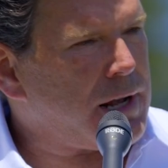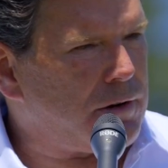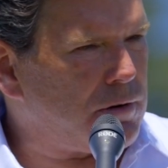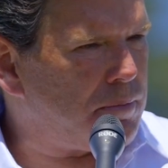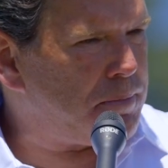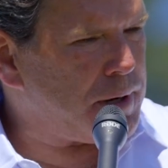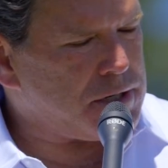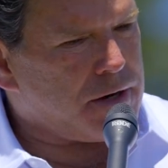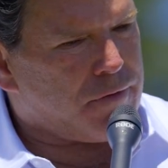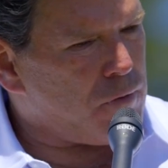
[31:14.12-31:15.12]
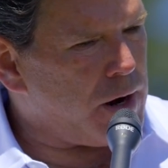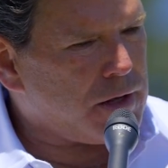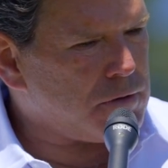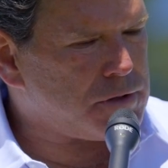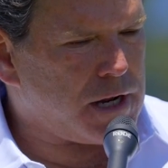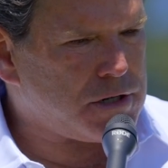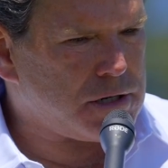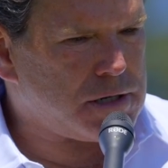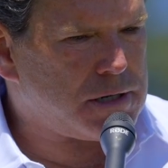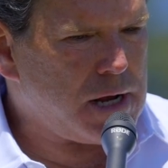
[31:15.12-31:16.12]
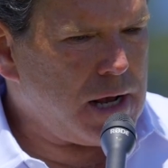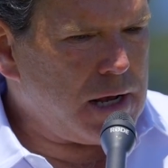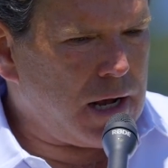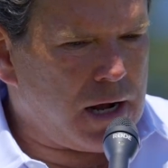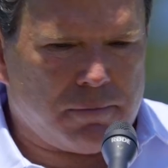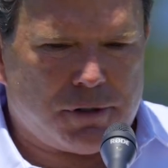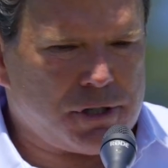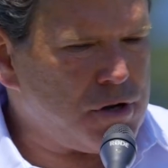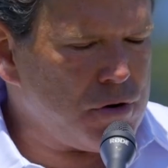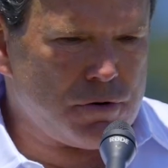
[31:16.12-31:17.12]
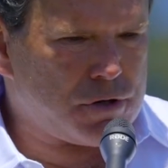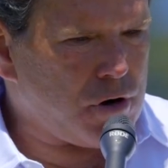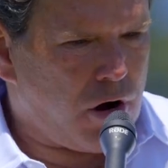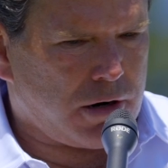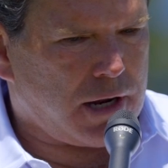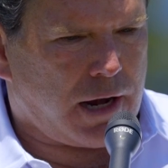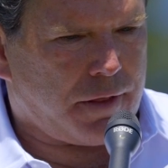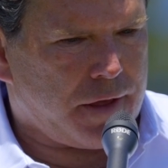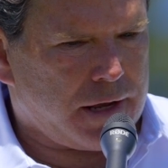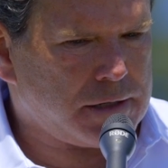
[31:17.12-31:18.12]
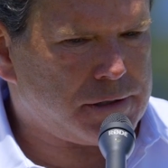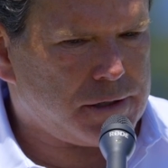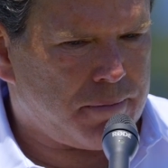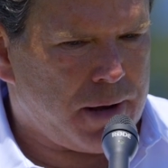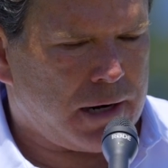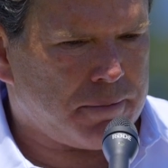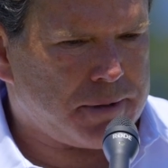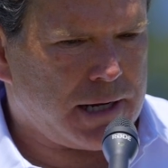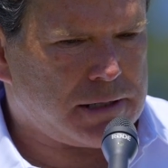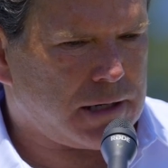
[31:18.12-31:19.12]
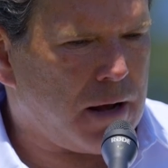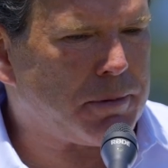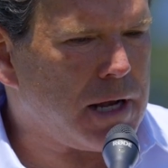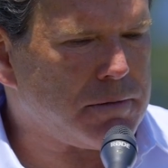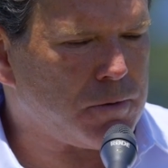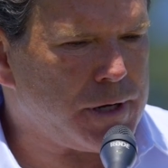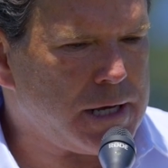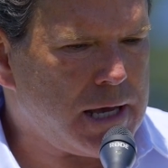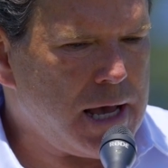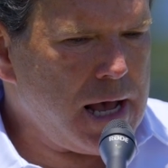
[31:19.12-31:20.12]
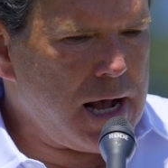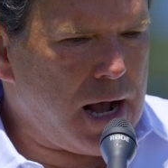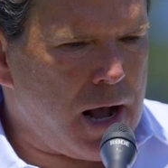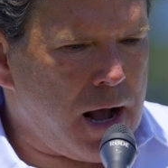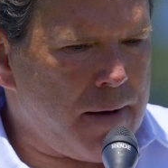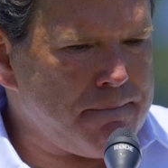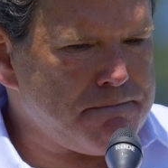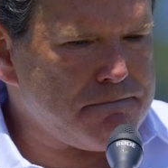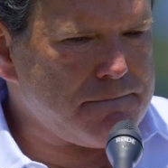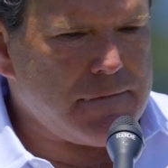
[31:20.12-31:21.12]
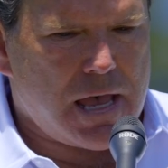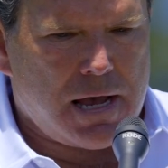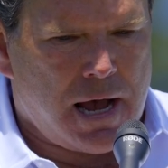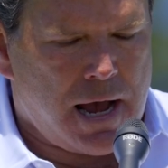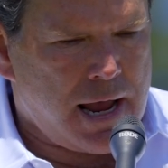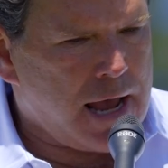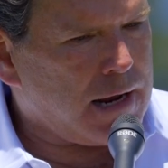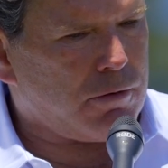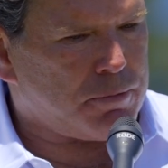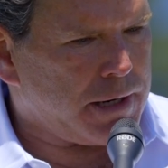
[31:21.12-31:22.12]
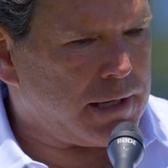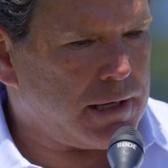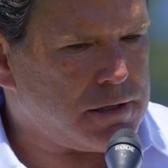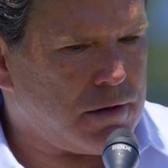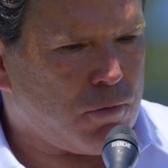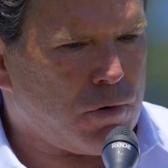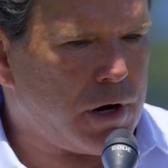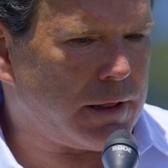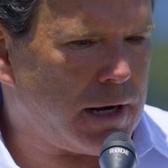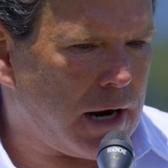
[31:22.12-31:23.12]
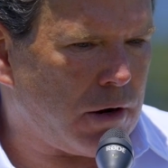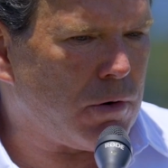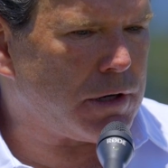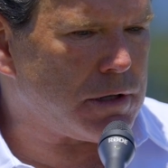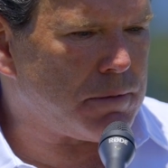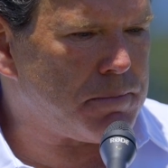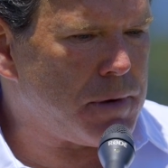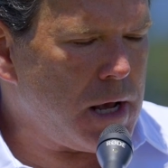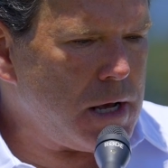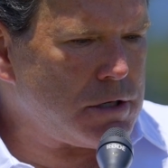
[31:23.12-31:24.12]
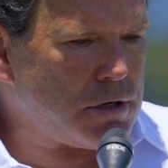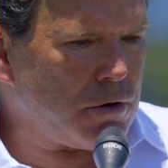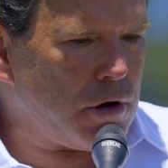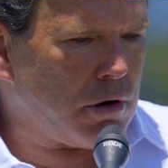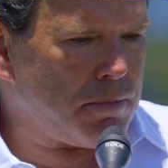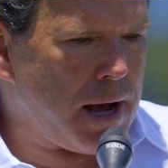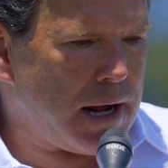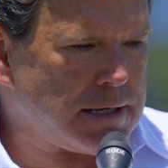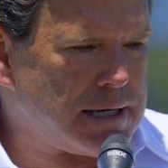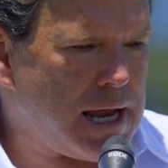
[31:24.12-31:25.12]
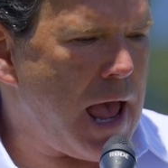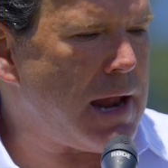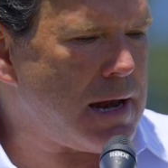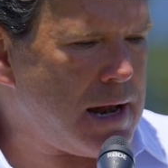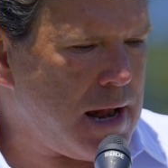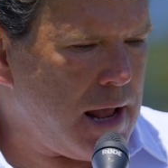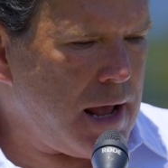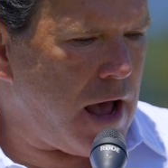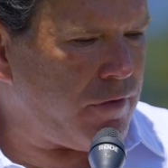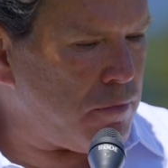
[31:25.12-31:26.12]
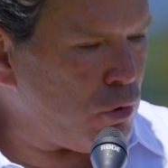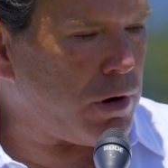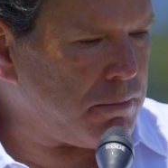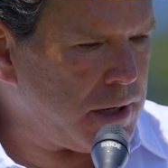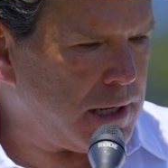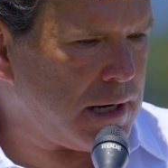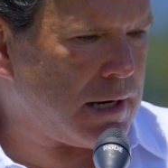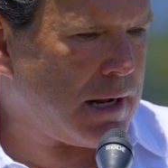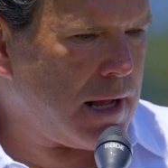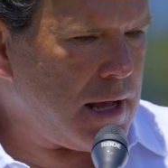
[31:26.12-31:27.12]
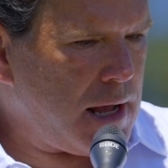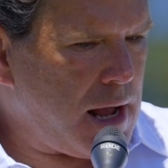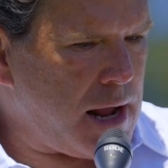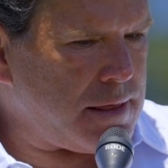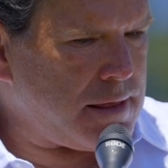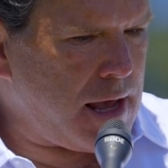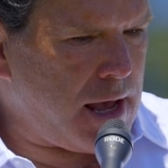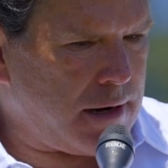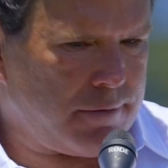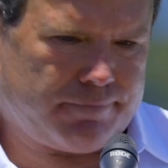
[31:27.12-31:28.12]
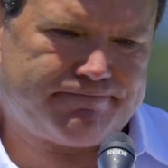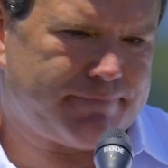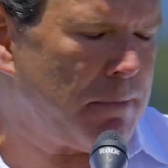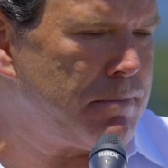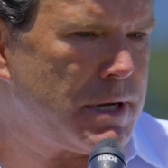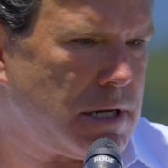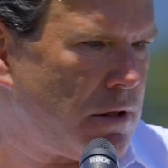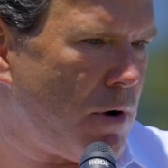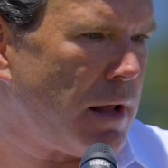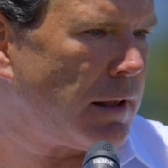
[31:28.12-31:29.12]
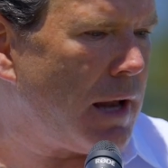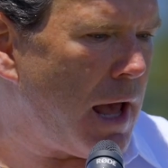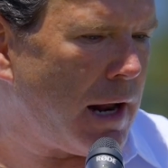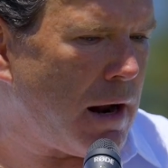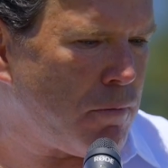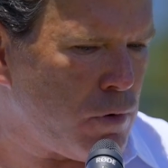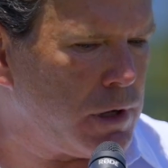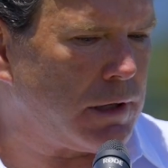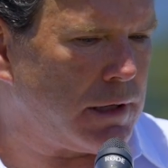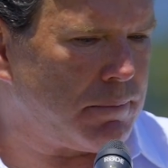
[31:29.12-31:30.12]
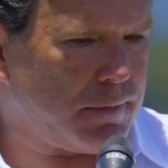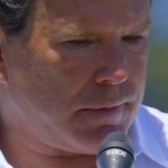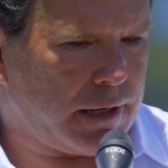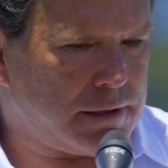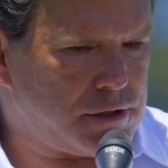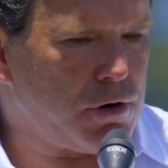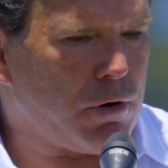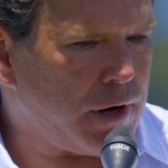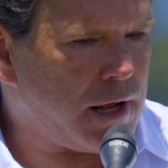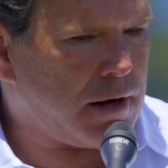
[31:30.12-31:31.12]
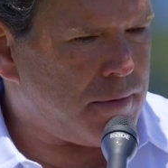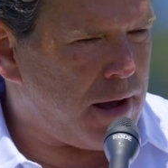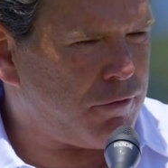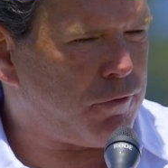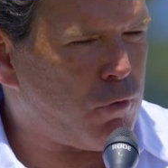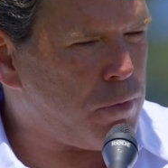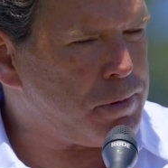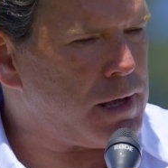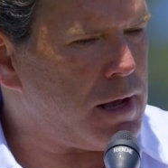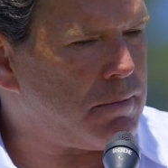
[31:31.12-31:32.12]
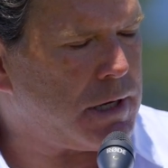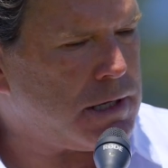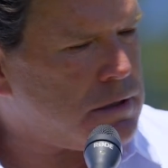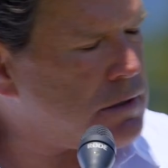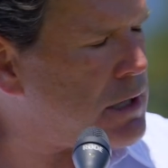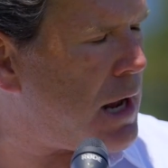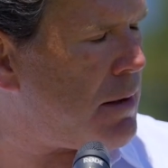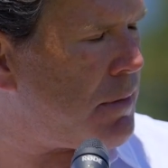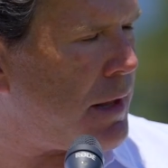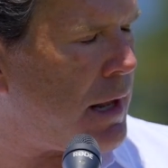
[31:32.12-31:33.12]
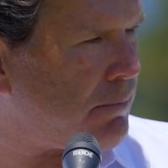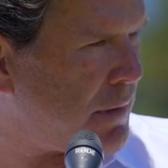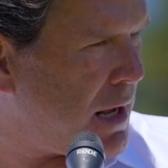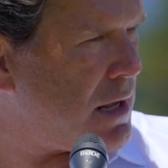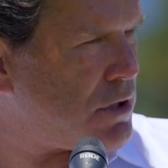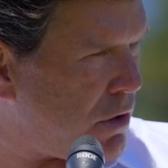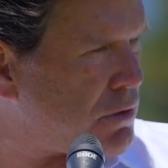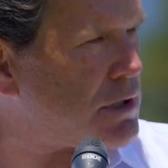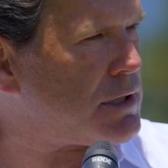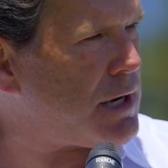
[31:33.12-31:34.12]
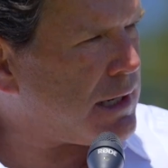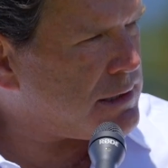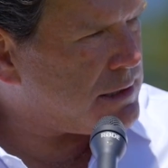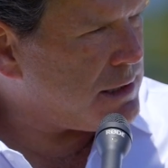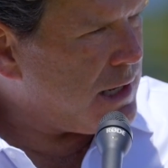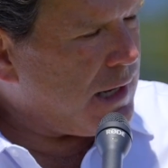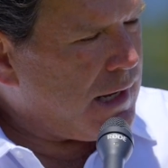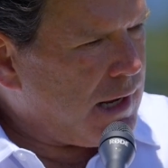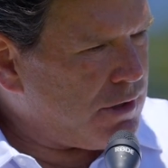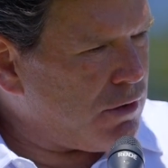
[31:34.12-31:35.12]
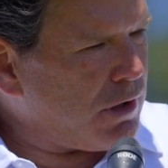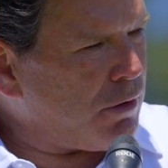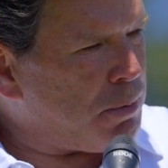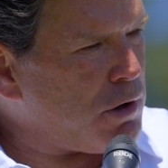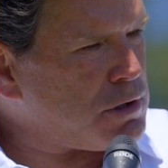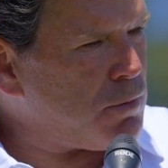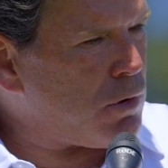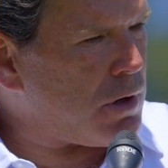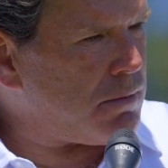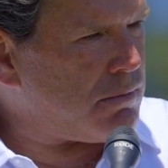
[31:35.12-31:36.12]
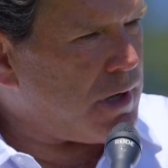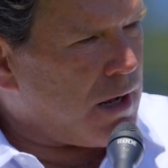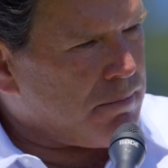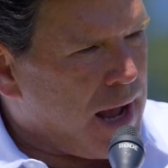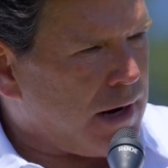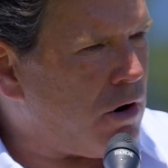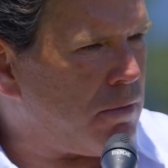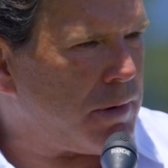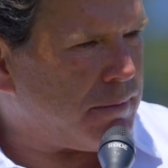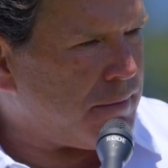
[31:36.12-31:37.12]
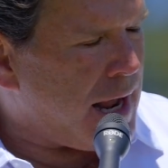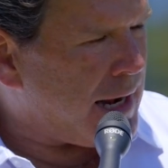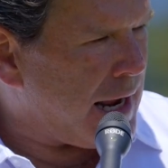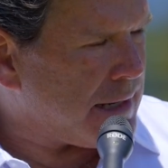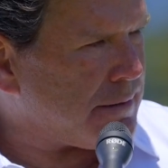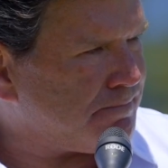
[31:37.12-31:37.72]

I do a bunch of different radio stations, just news talk kind of things about updates a couple times a week. I hang out with my kids in the morning. Then I go into the studio at about 10. I have a morning meeting, and then I'm busy throughout the day. And I'm really like zeroed in at about 4 p.m. Eastern time, and then shows at 6. Do a little post-mortem. I'm back home at 8.